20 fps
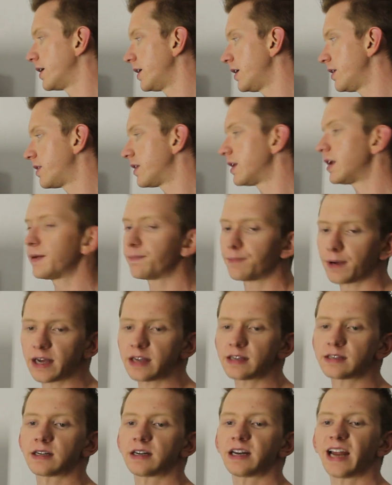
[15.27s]
Ethernet
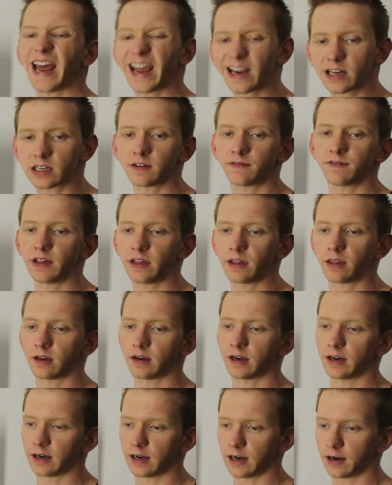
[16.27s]
based and active
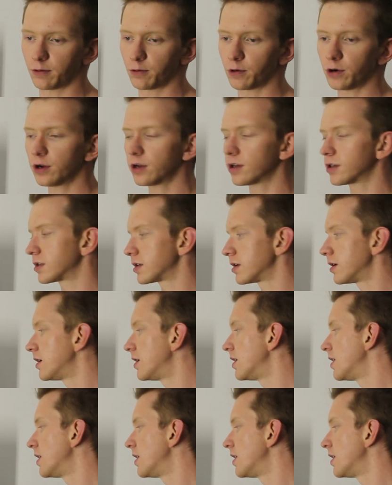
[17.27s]
Ethernet network,